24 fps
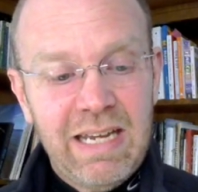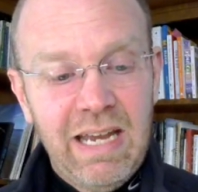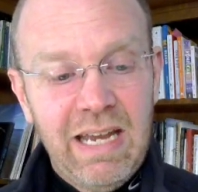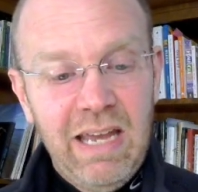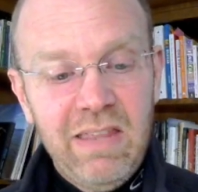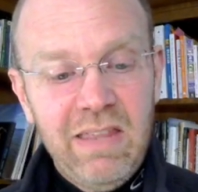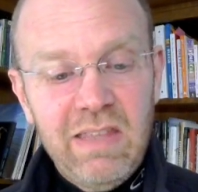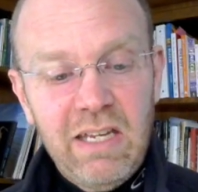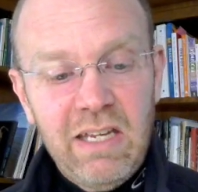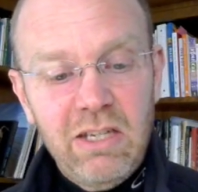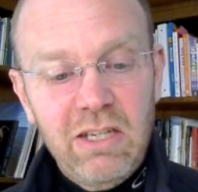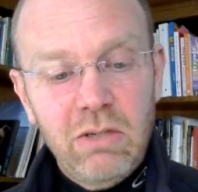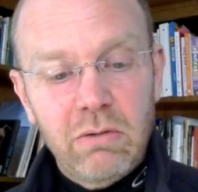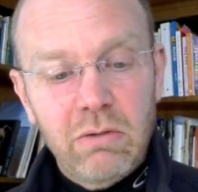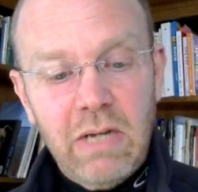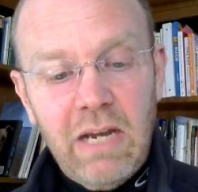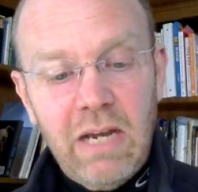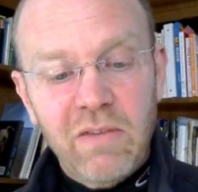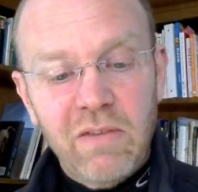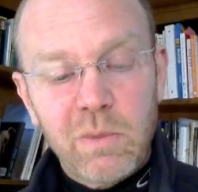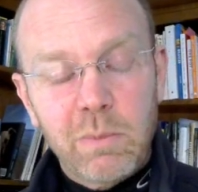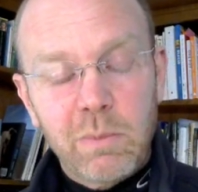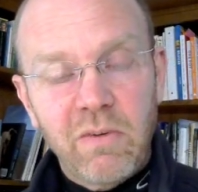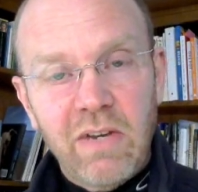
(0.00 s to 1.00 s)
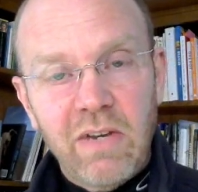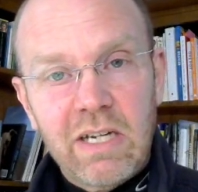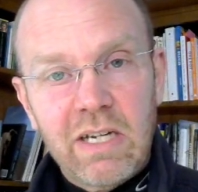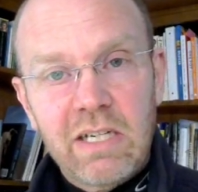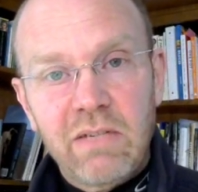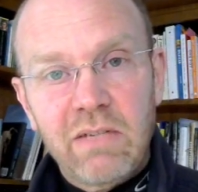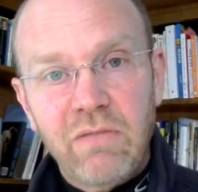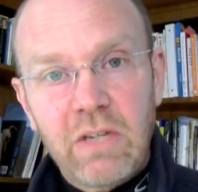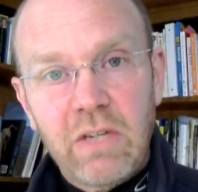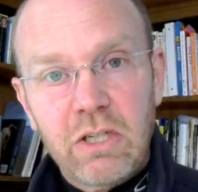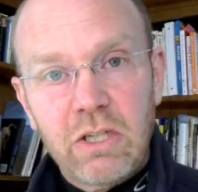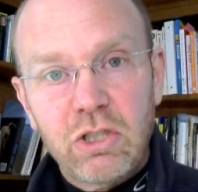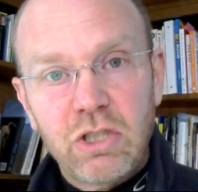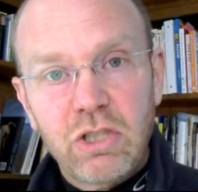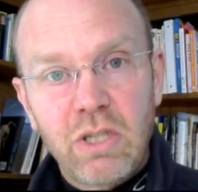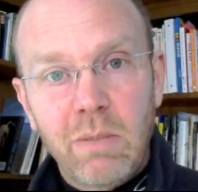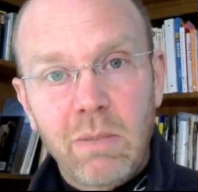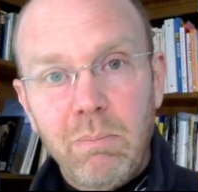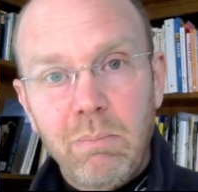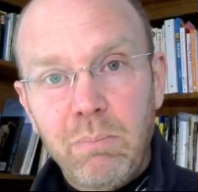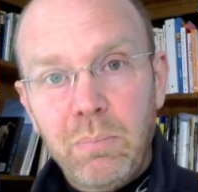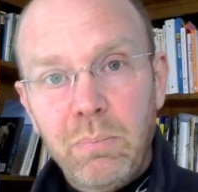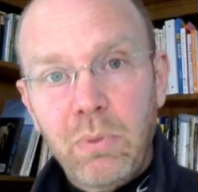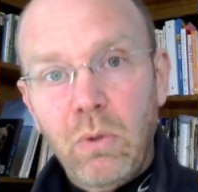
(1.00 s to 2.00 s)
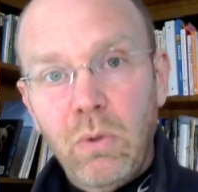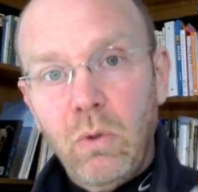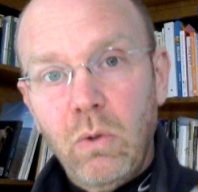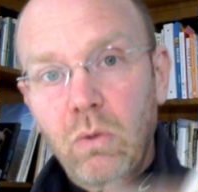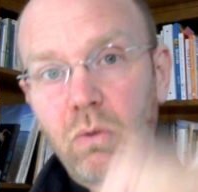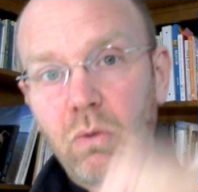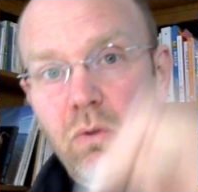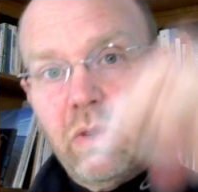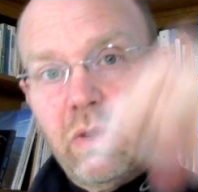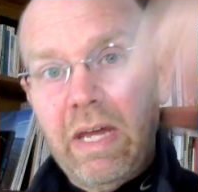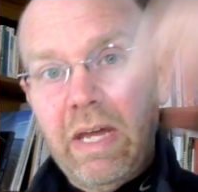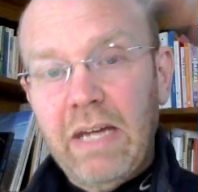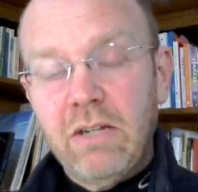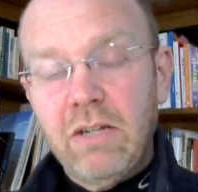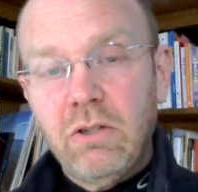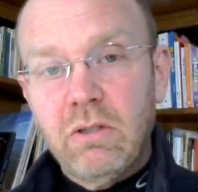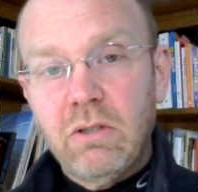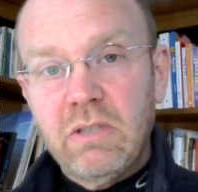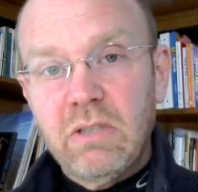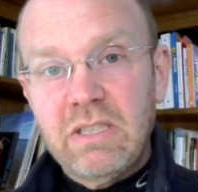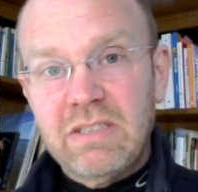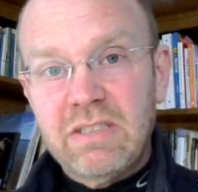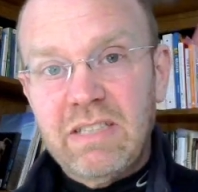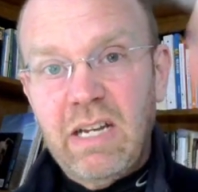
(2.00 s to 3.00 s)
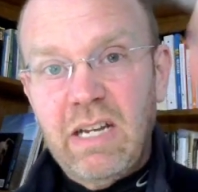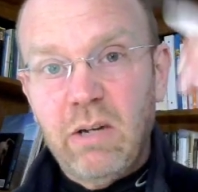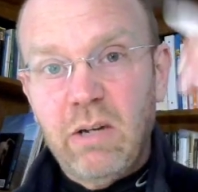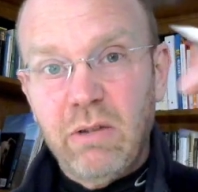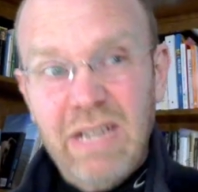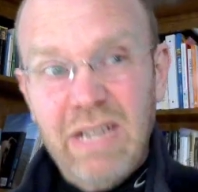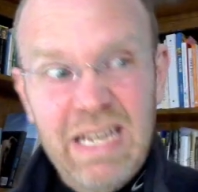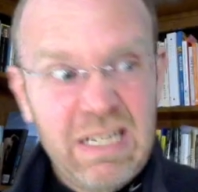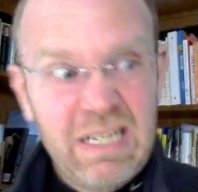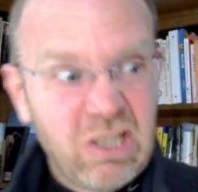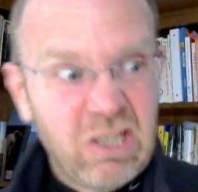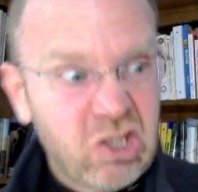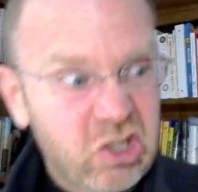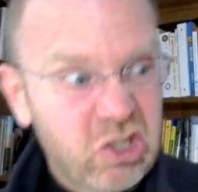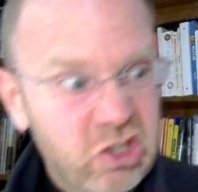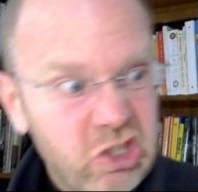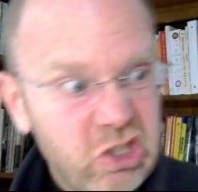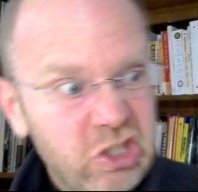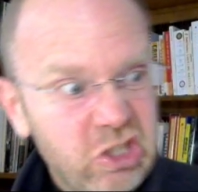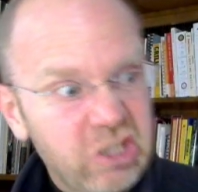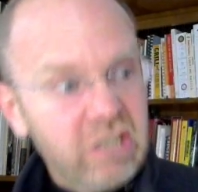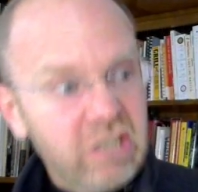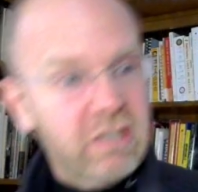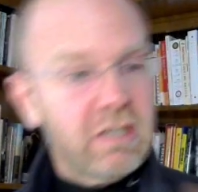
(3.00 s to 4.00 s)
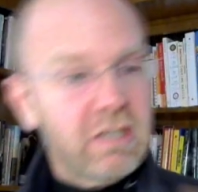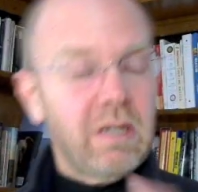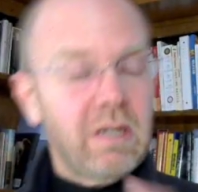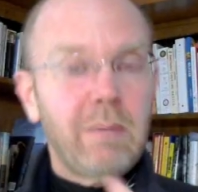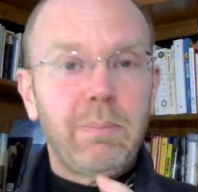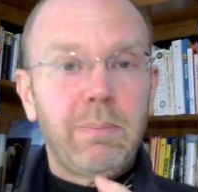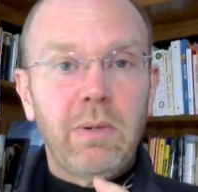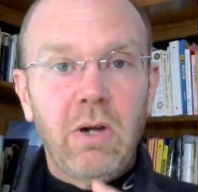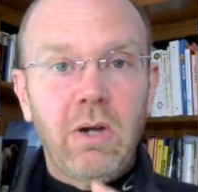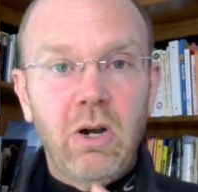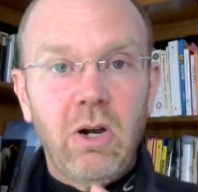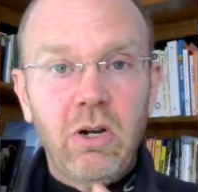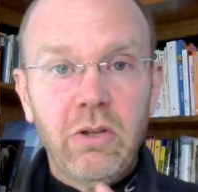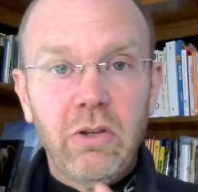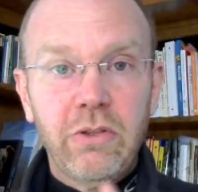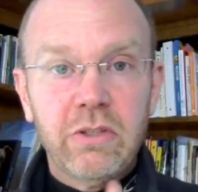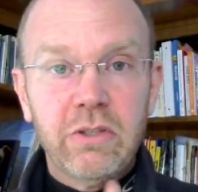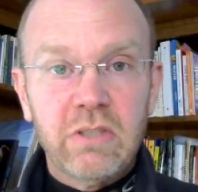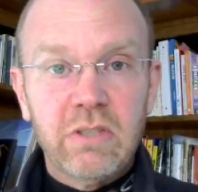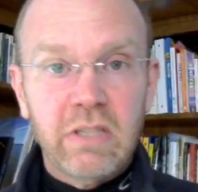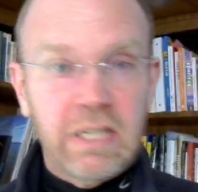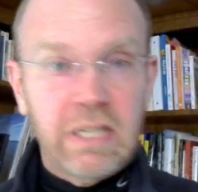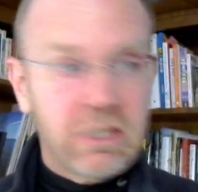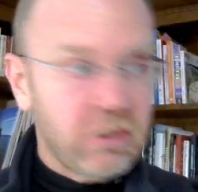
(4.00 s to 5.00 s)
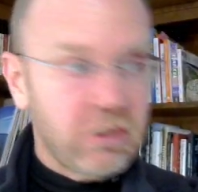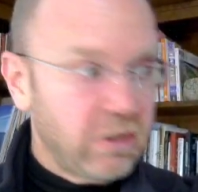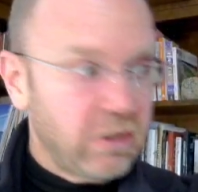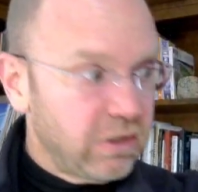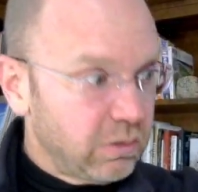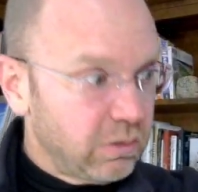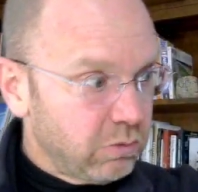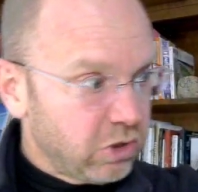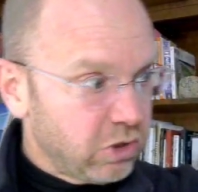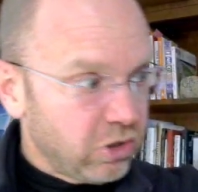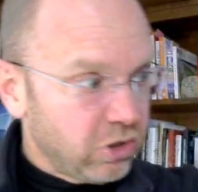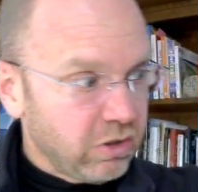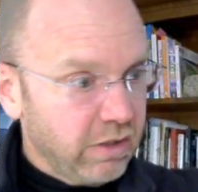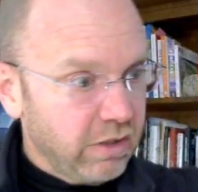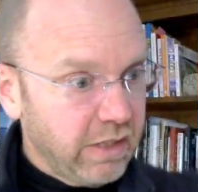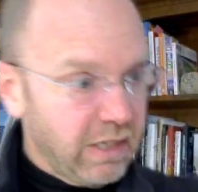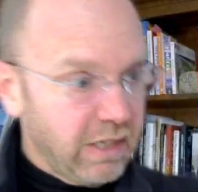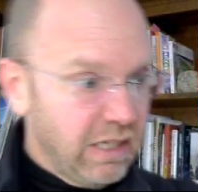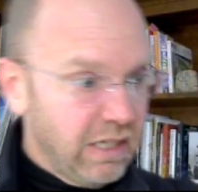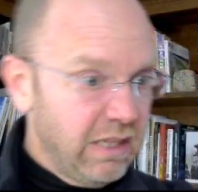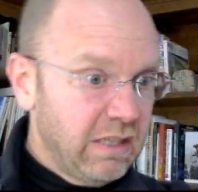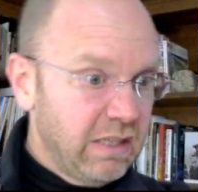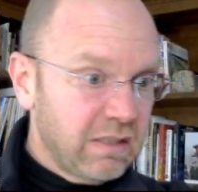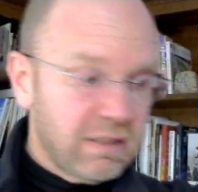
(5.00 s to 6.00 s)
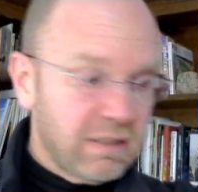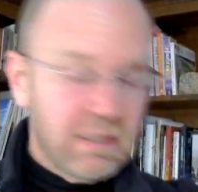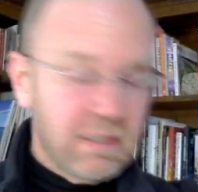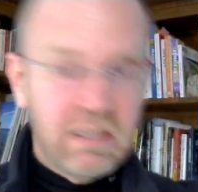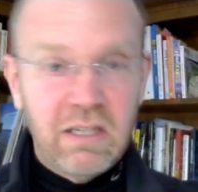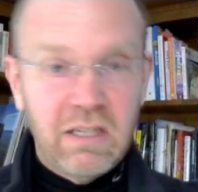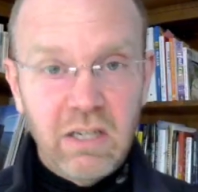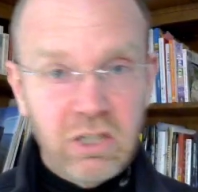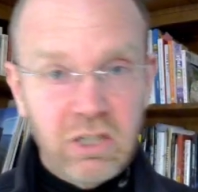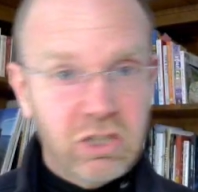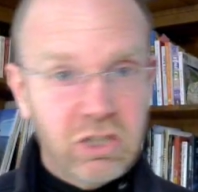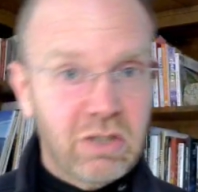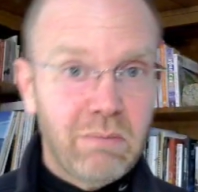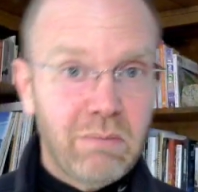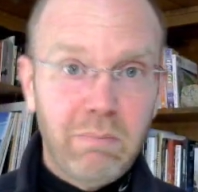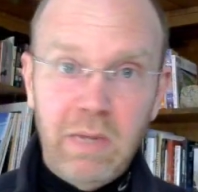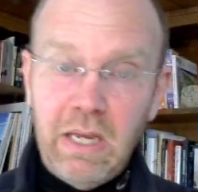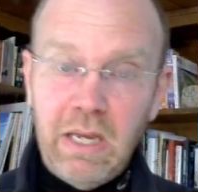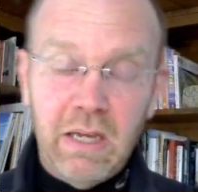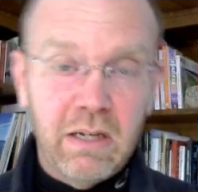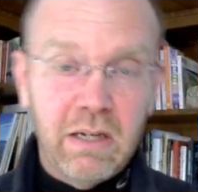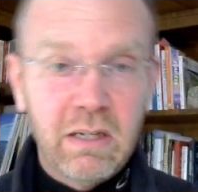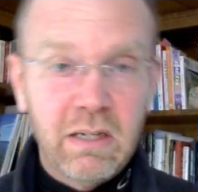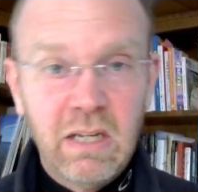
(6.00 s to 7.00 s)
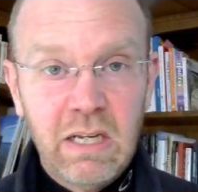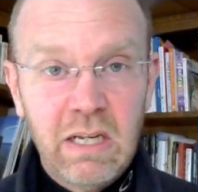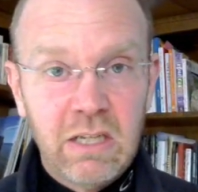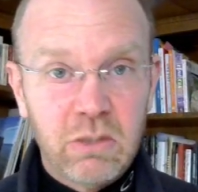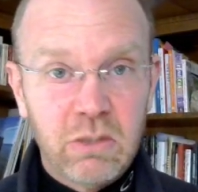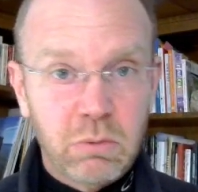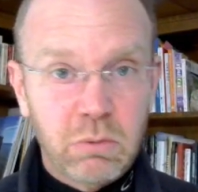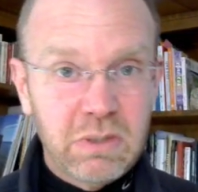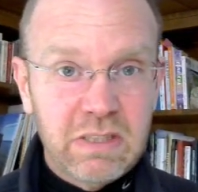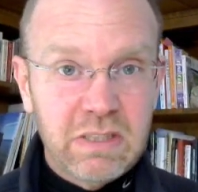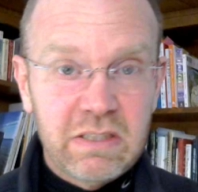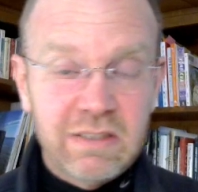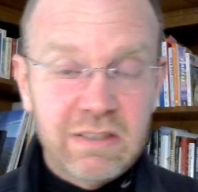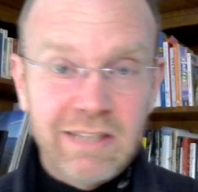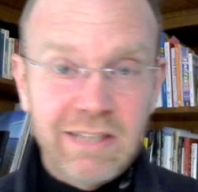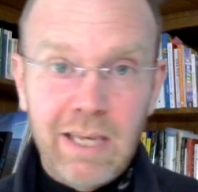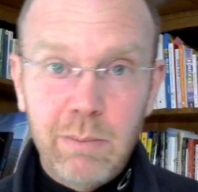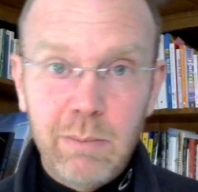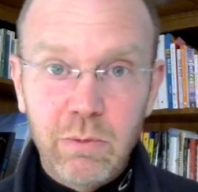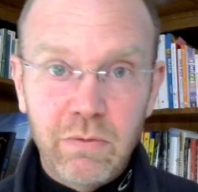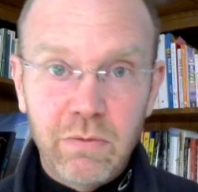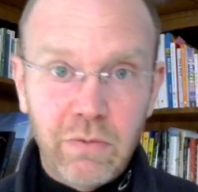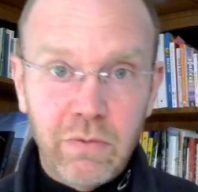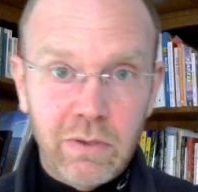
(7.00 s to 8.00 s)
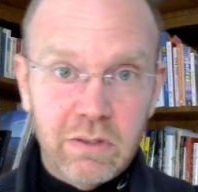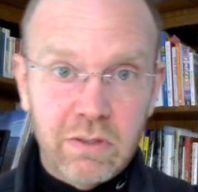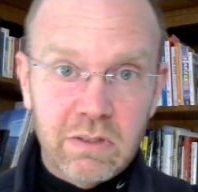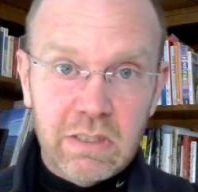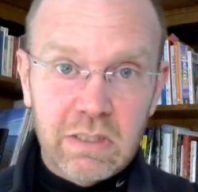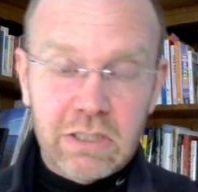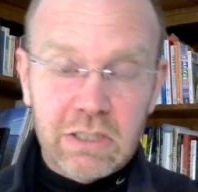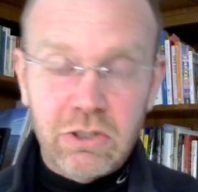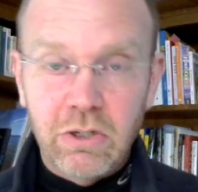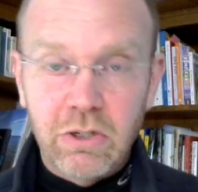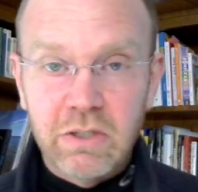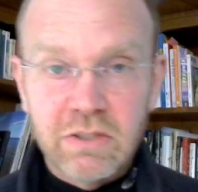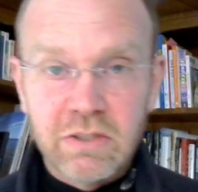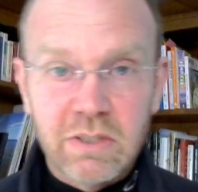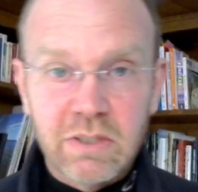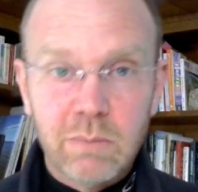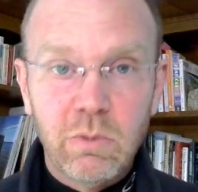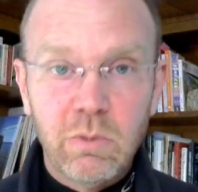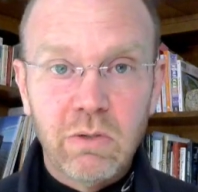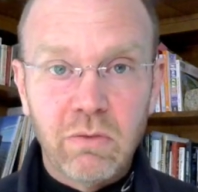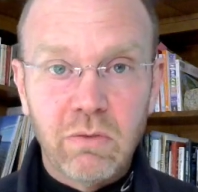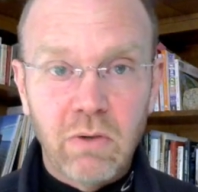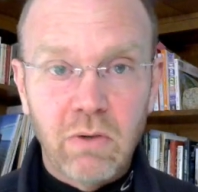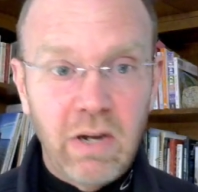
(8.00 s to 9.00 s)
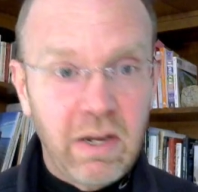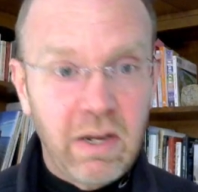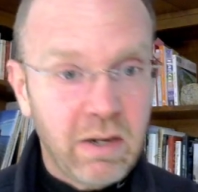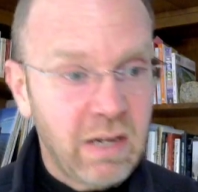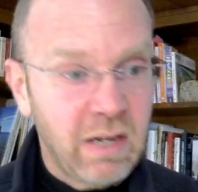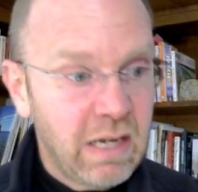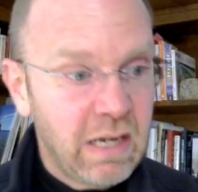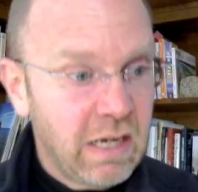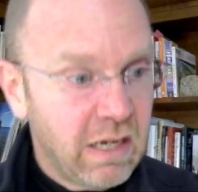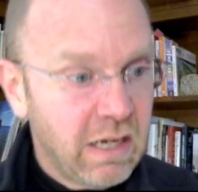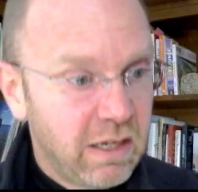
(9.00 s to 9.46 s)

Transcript: And then you would have to provide enough energy to pull that nucleus out and suck up all those electrons, which are like in this conduction band. It's really stable for those electrons to move around.